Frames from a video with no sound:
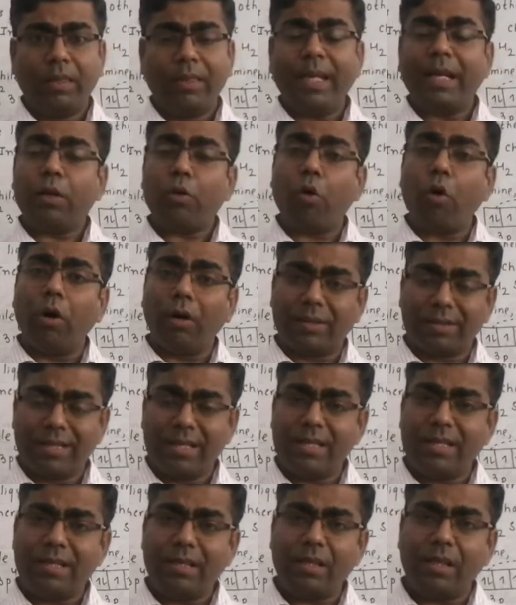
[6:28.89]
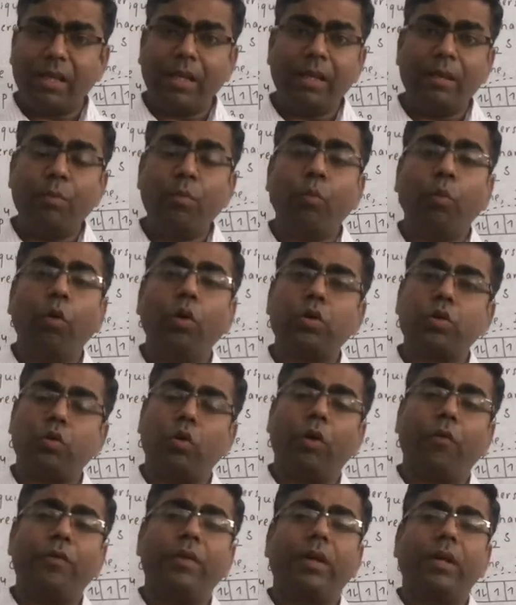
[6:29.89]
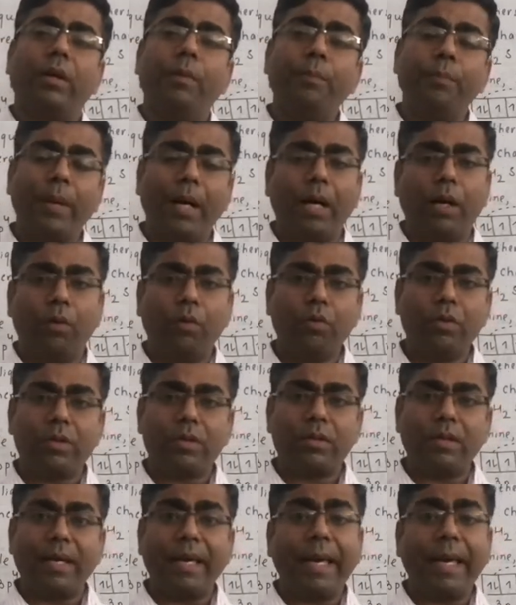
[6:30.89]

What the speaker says: that oxygen in most of the compounds